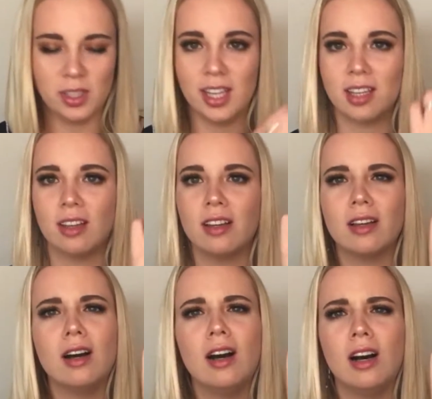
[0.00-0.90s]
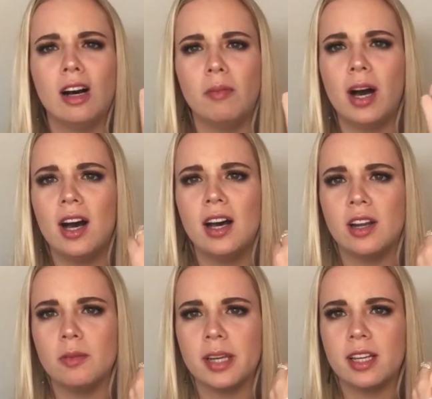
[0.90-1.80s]
Like, come on,
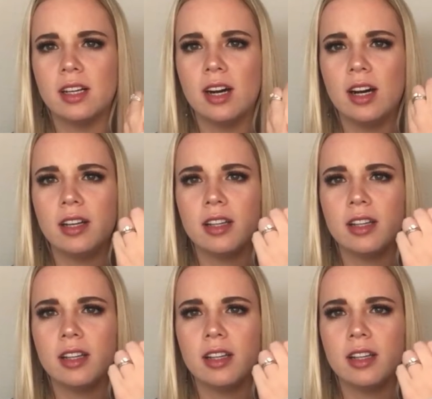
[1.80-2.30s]
oh my god,